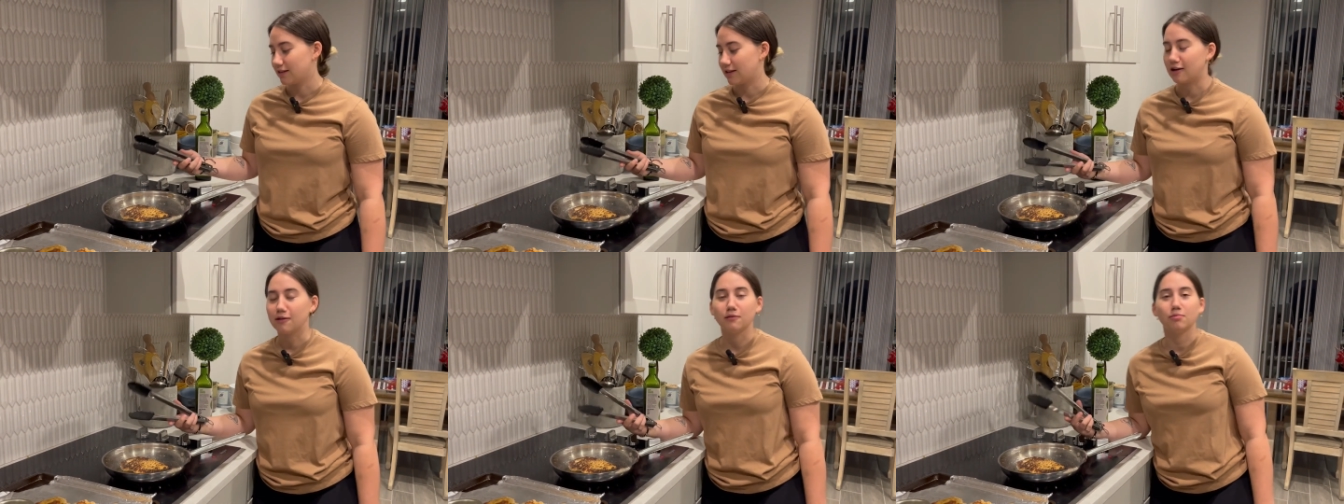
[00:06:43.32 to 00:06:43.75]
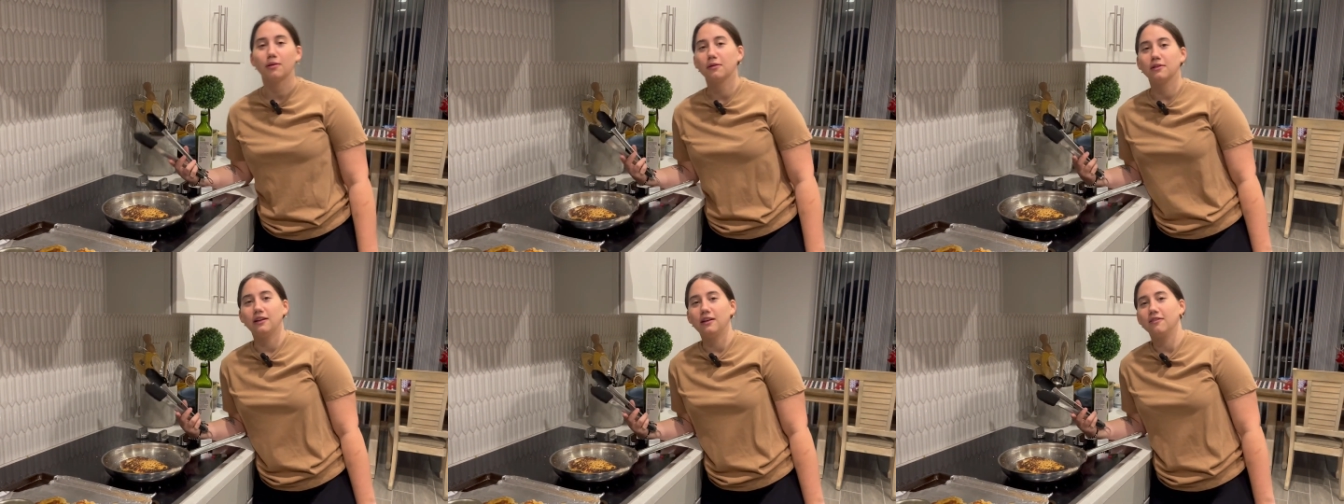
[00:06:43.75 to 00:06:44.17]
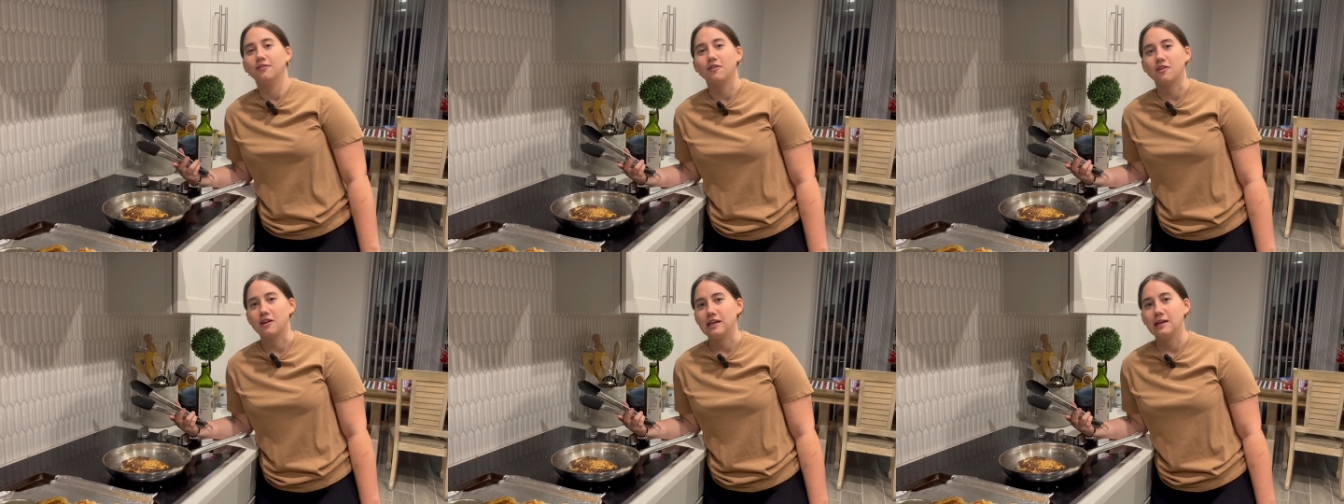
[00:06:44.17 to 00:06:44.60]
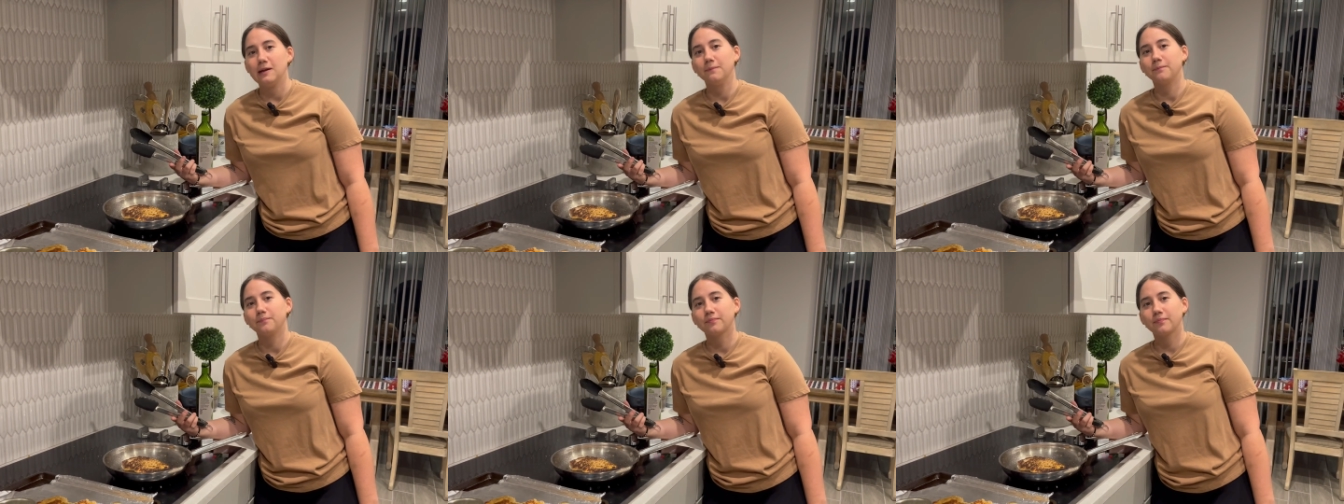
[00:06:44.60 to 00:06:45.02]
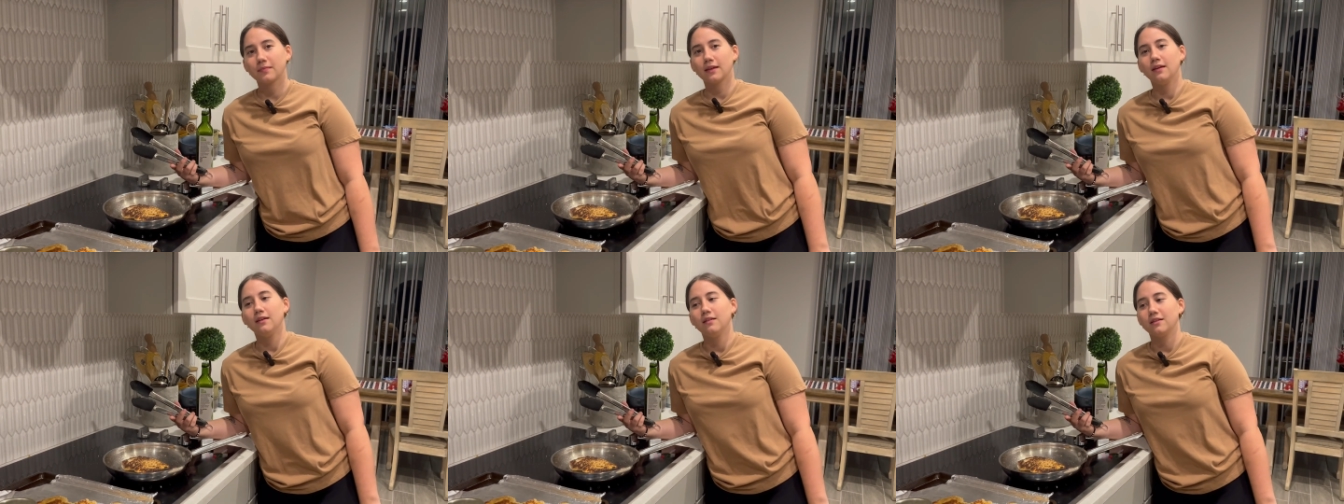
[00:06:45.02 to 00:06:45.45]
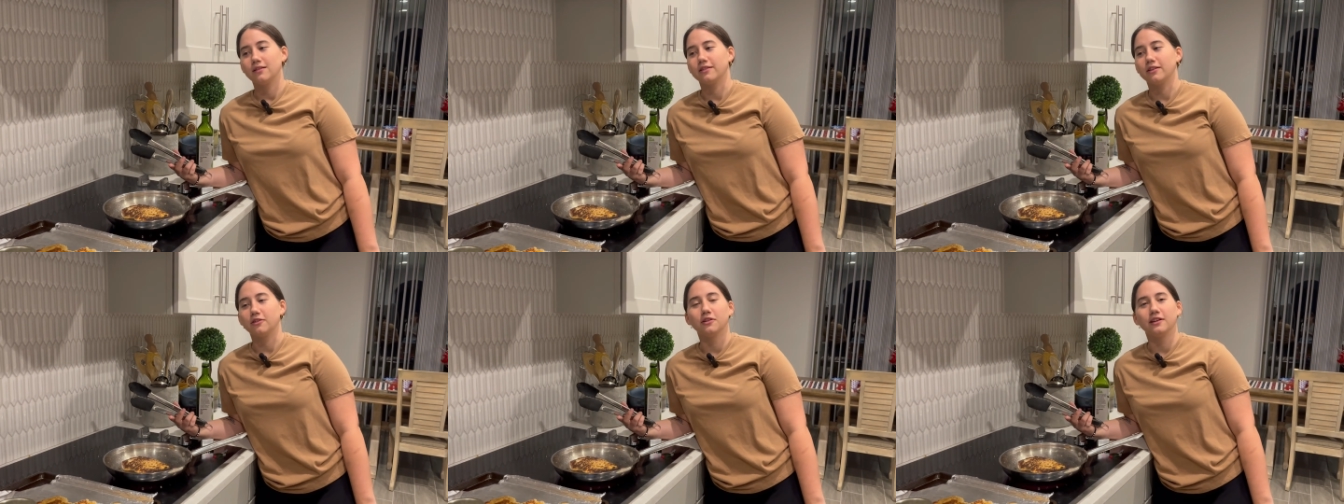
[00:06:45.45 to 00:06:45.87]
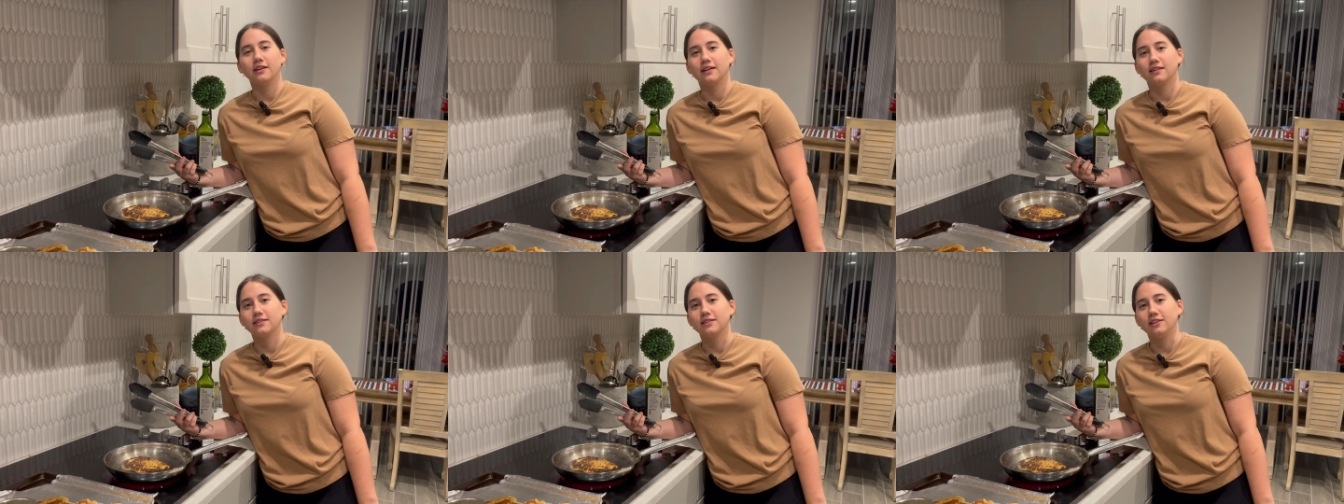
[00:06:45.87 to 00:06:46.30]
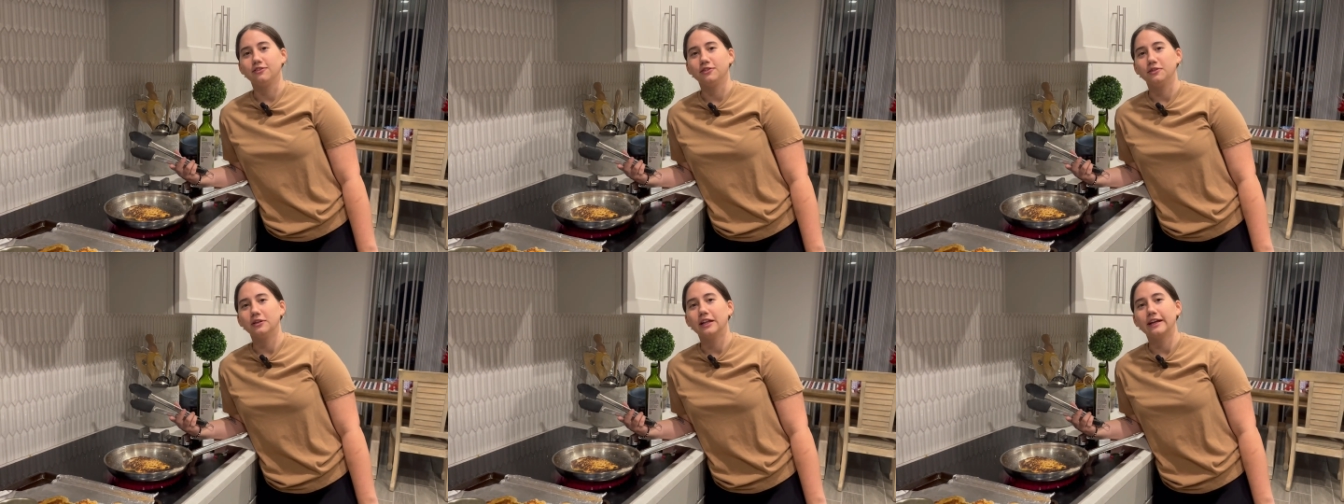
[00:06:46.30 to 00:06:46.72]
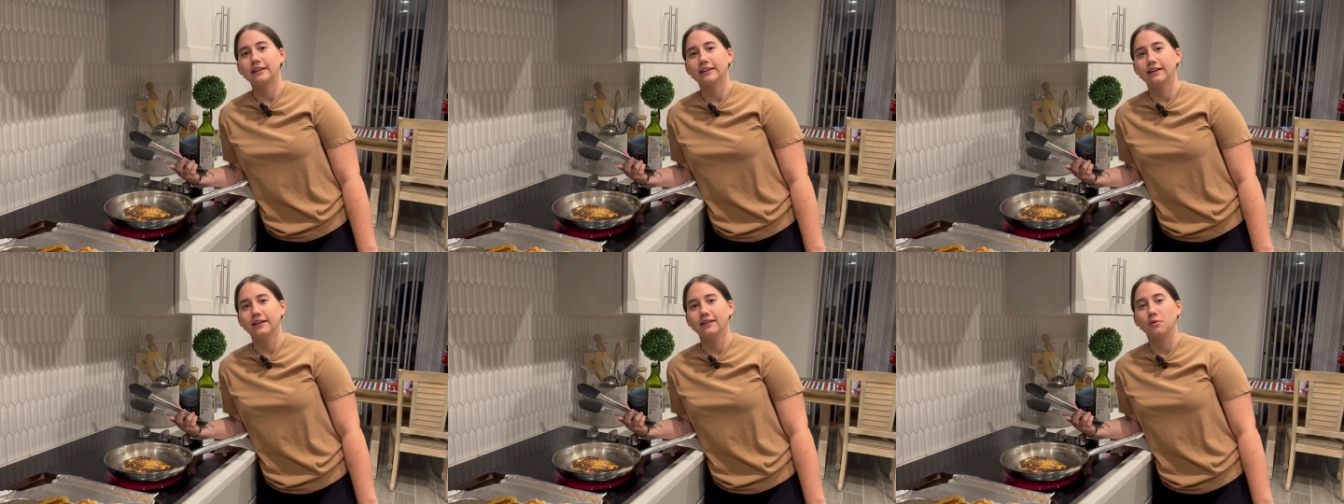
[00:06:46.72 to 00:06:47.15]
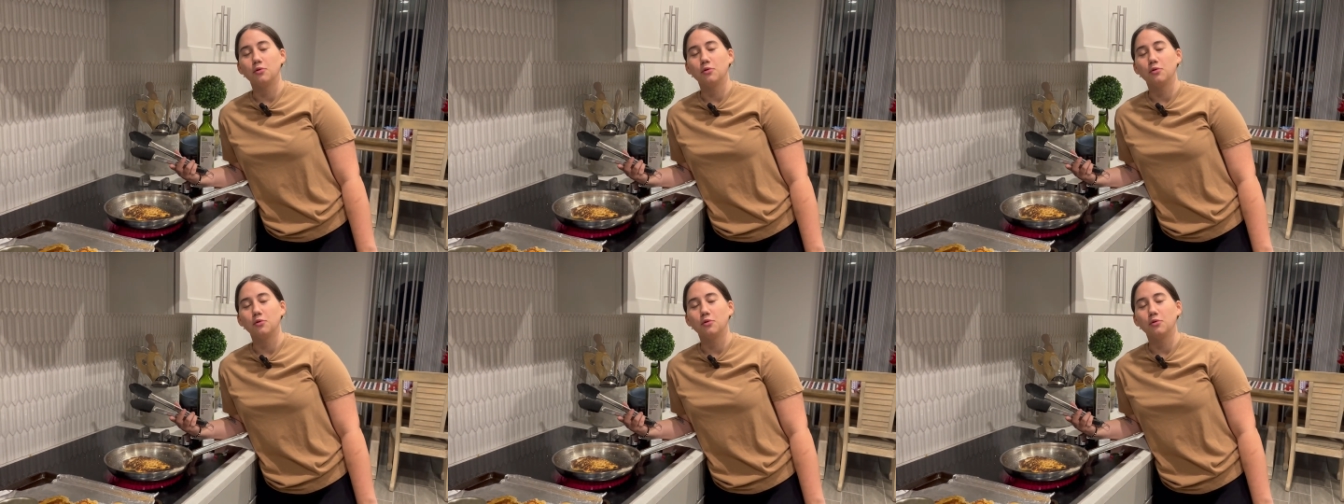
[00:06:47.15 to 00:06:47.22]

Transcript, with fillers: That I'd probably never eat. I don't really like seafood like that.